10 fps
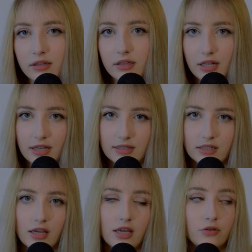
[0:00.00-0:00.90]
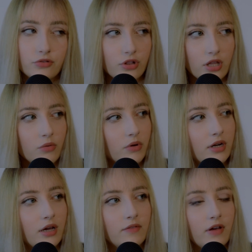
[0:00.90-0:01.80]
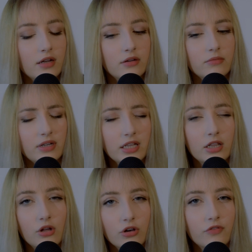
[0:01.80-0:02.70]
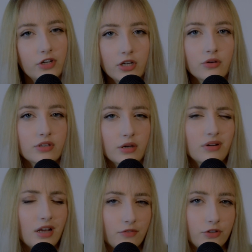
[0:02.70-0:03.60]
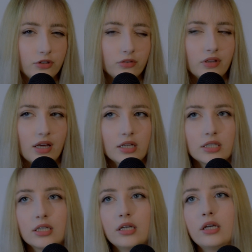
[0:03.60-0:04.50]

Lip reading: The next day, usually when I've had really long videos, I would have to do that.